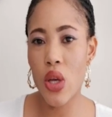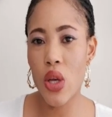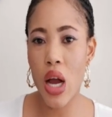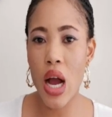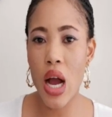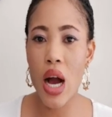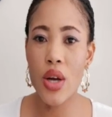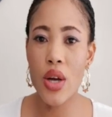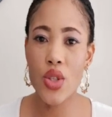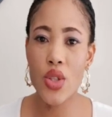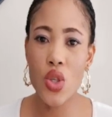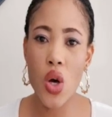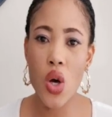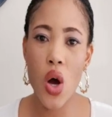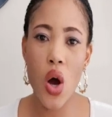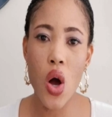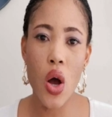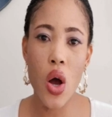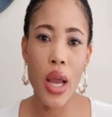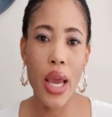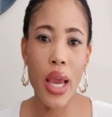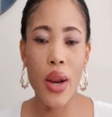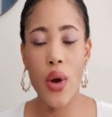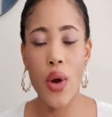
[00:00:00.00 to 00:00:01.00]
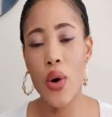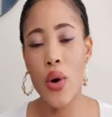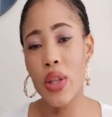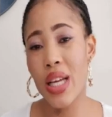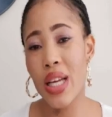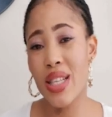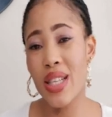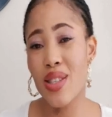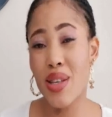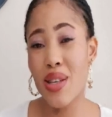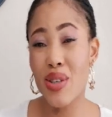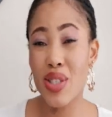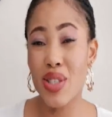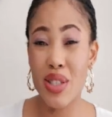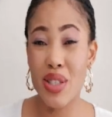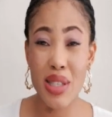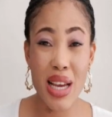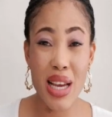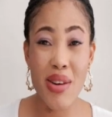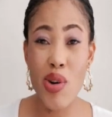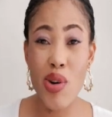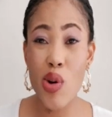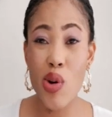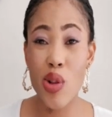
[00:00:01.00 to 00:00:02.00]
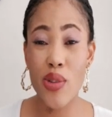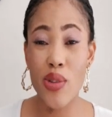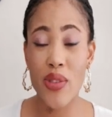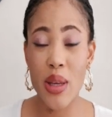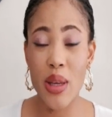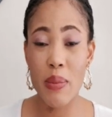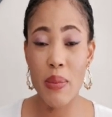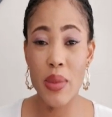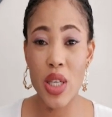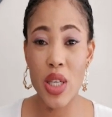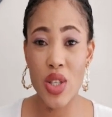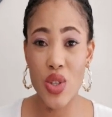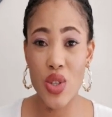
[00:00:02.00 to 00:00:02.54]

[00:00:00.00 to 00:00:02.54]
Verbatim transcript: because I can't talk and all that, because all of them,